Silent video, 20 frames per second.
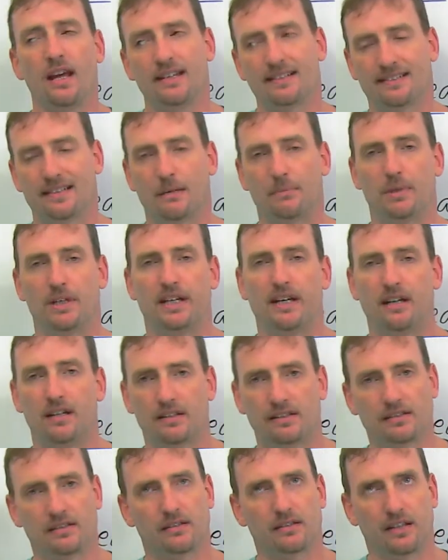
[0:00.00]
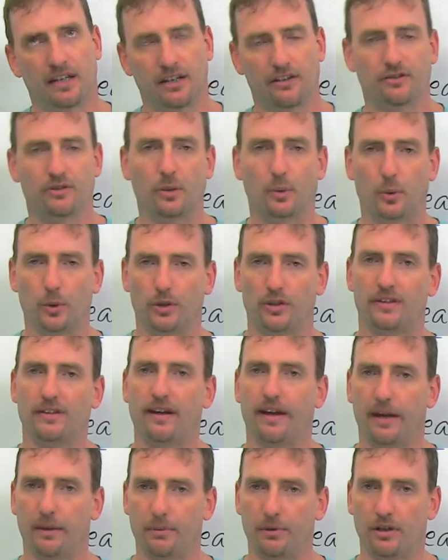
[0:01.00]
Somebody else hears the word
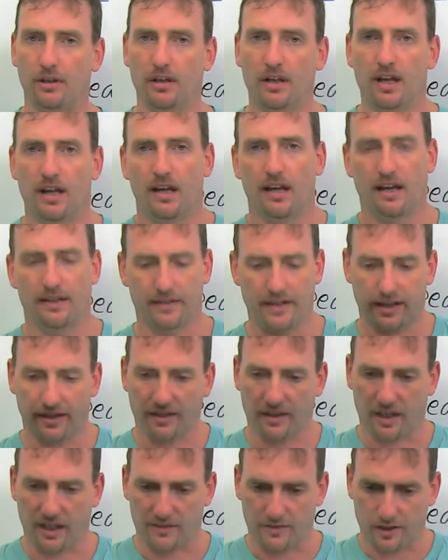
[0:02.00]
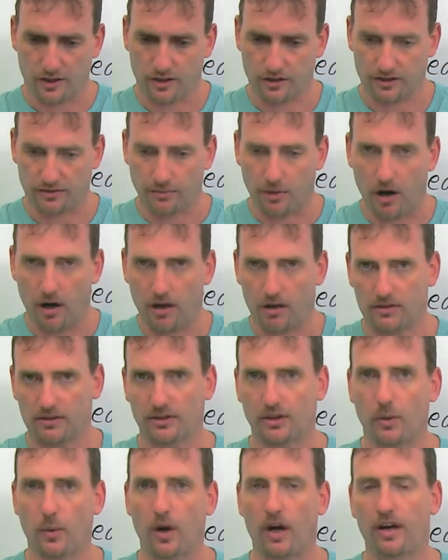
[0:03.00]
table and they think of a small
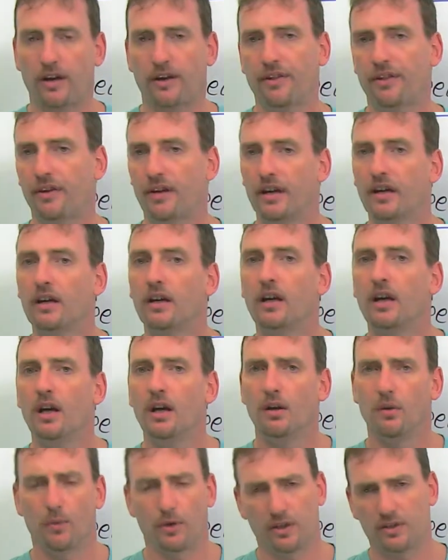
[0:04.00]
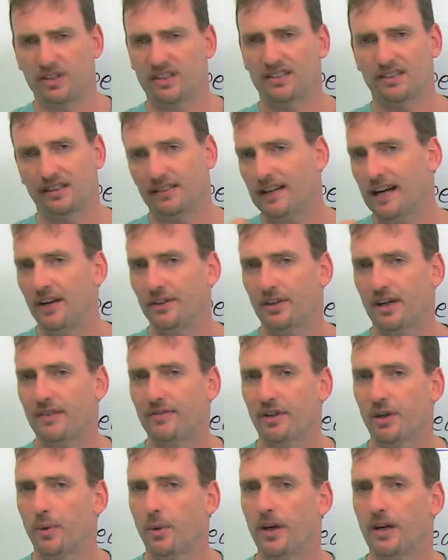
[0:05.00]
square thing where you just sit down to have
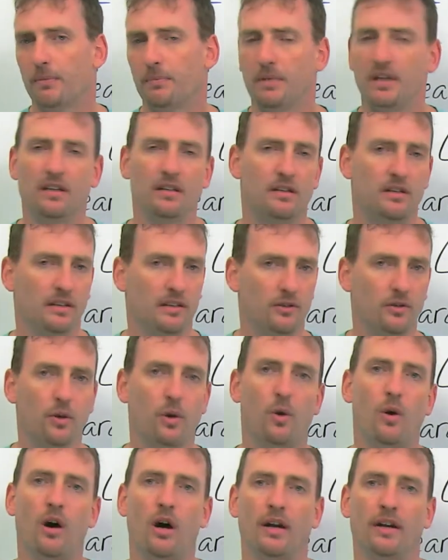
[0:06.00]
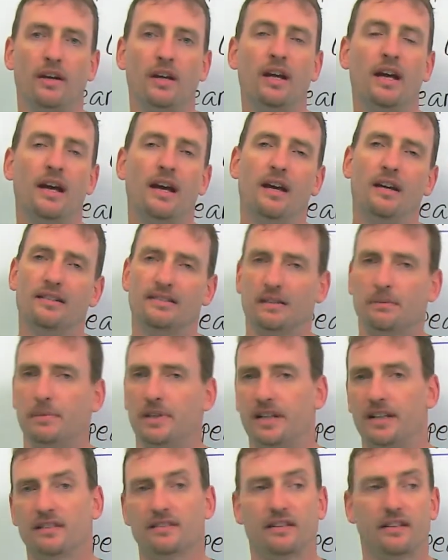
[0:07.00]
a quick meal and go on.
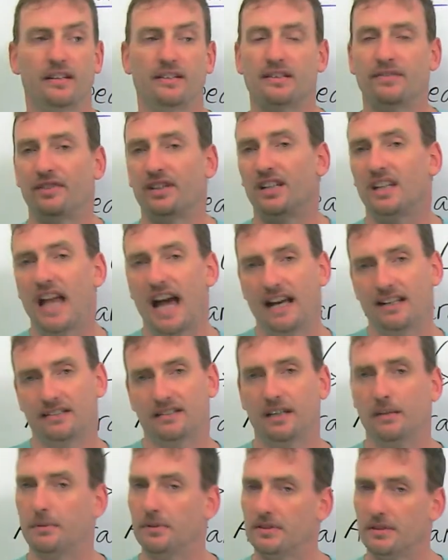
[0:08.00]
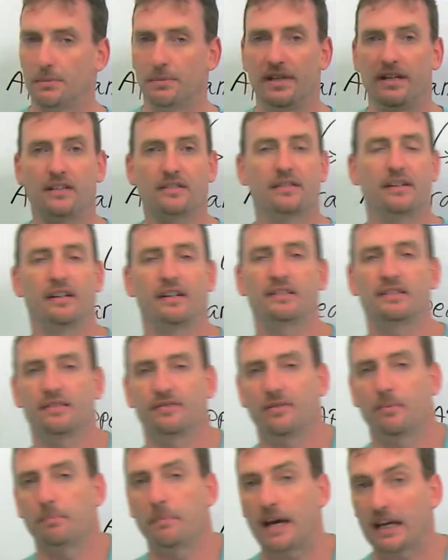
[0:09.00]
Somebody else thinks of a glass table. Somebody else thinks
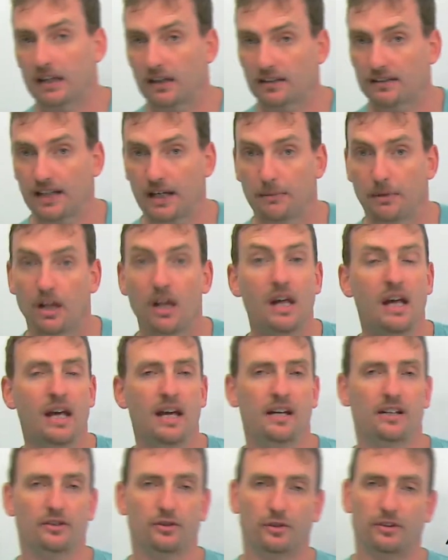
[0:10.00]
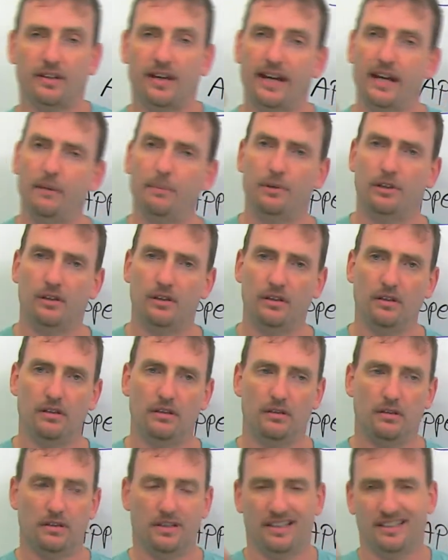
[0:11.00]
of a metal table. So table
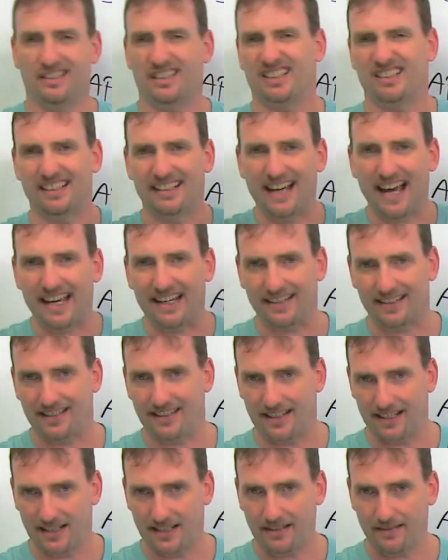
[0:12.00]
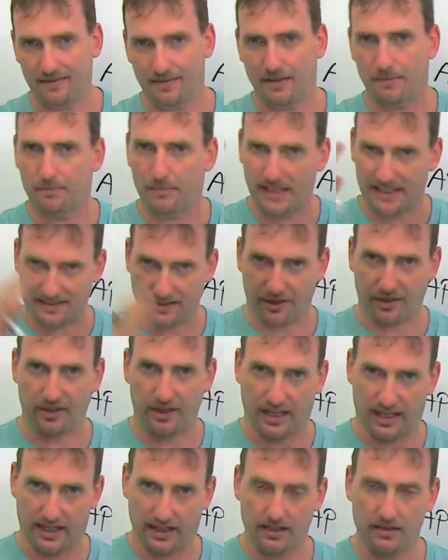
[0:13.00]
is just an idea. It's a
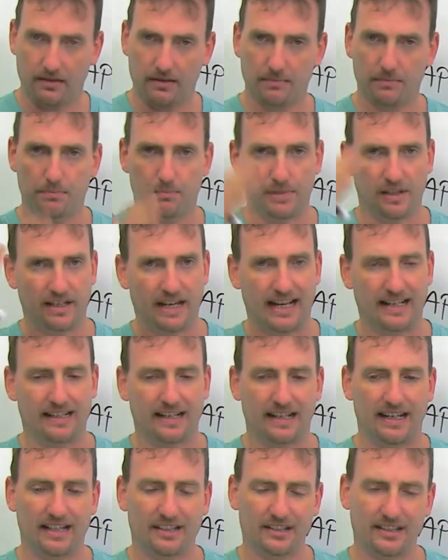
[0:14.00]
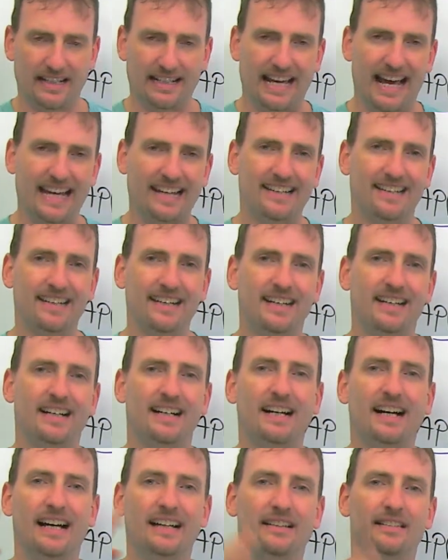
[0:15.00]
thing, but it's an
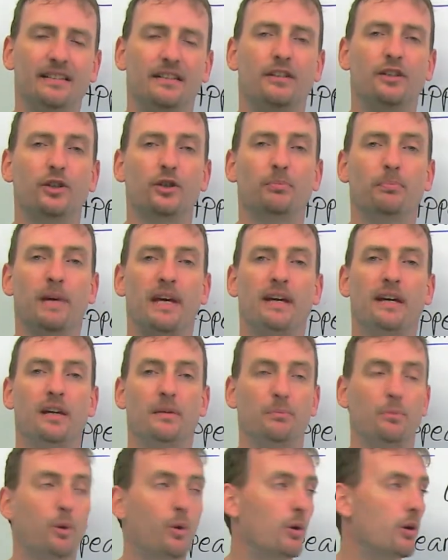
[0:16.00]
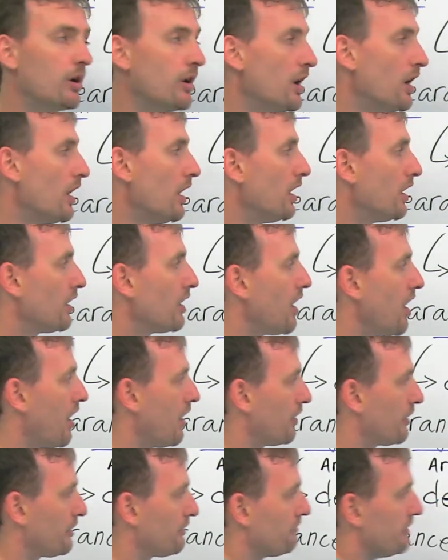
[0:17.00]
idea until you make it more
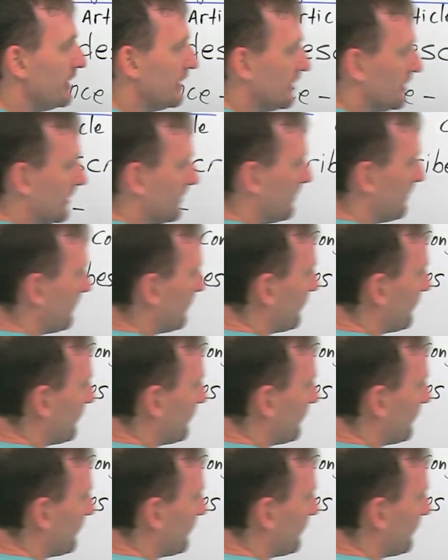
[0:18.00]
concrete.